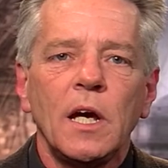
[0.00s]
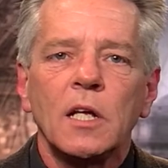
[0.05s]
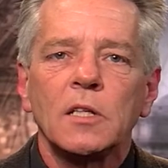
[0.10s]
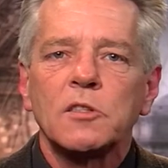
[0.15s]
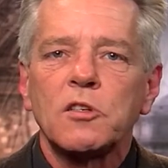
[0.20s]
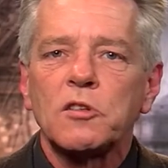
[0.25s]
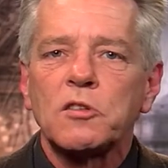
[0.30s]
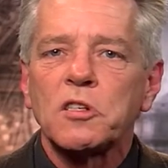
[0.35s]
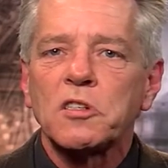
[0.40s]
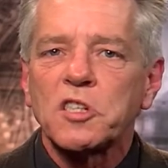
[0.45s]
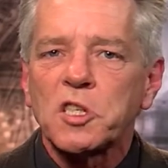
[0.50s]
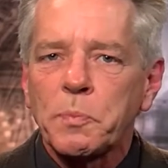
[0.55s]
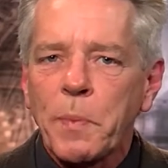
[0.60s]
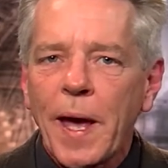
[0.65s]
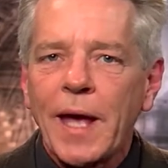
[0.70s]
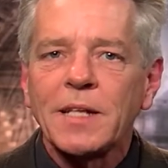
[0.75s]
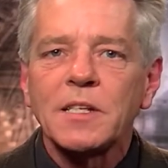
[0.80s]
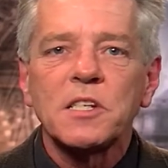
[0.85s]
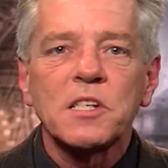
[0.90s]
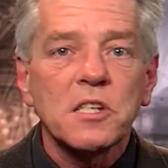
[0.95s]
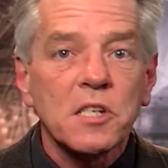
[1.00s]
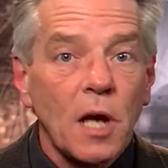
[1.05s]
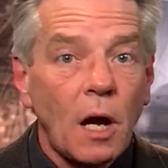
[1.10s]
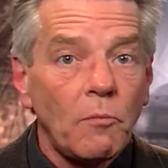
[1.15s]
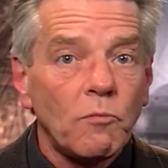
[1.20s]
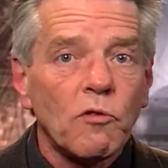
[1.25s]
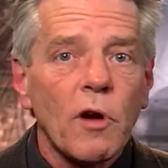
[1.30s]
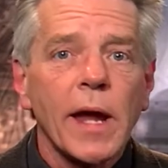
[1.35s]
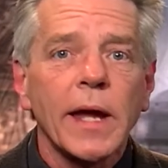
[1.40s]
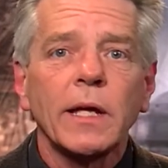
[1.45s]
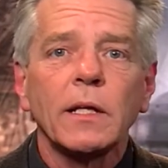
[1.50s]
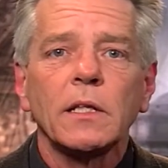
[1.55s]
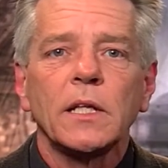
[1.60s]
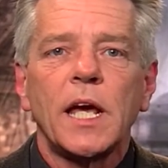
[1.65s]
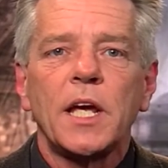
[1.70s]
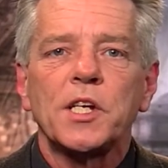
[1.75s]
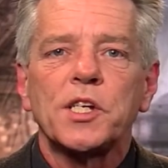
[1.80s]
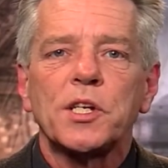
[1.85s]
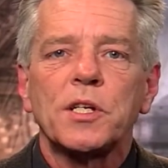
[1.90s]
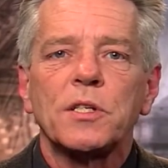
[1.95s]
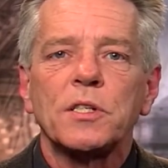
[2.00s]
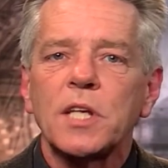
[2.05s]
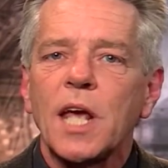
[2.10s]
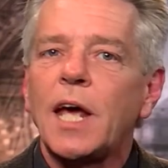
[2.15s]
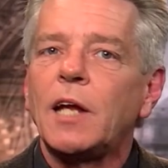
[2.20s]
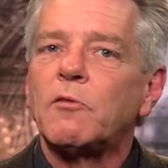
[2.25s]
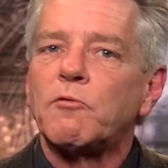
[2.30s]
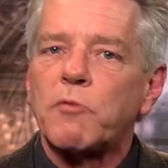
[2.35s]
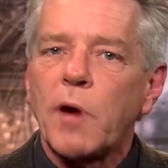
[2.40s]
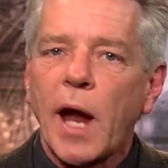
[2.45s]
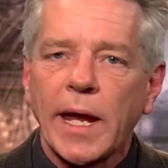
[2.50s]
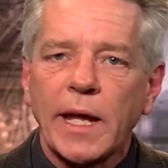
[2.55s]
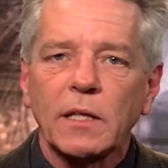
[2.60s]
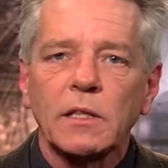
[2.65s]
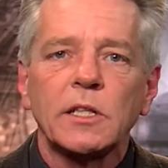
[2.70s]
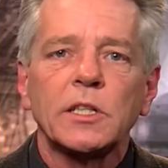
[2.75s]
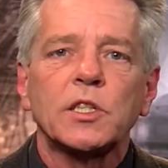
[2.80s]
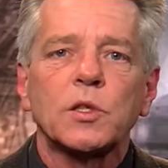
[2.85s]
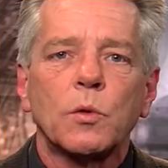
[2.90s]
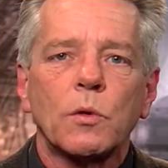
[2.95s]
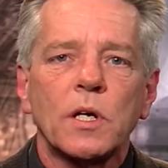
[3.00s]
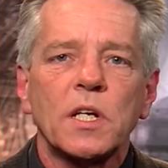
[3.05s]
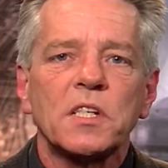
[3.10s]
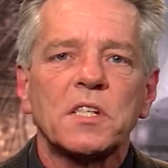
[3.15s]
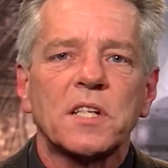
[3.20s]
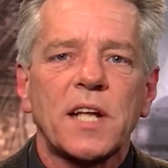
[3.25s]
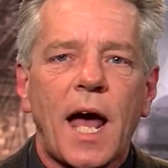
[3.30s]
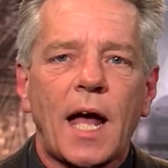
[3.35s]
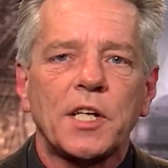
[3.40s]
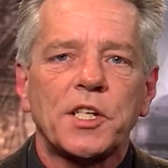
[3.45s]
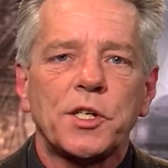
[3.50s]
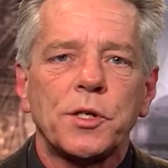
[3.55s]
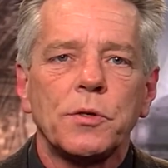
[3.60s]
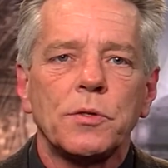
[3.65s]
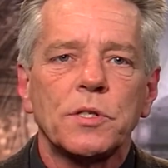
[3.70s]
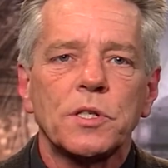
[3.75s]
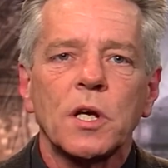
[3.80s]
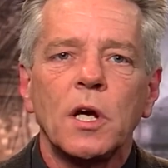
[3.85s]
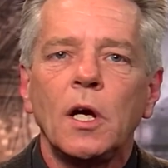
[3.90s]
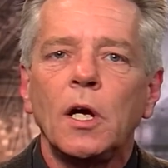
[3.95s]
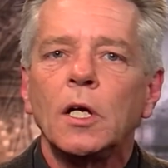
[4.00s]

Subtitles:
to suspend some regulations and regulatory statutes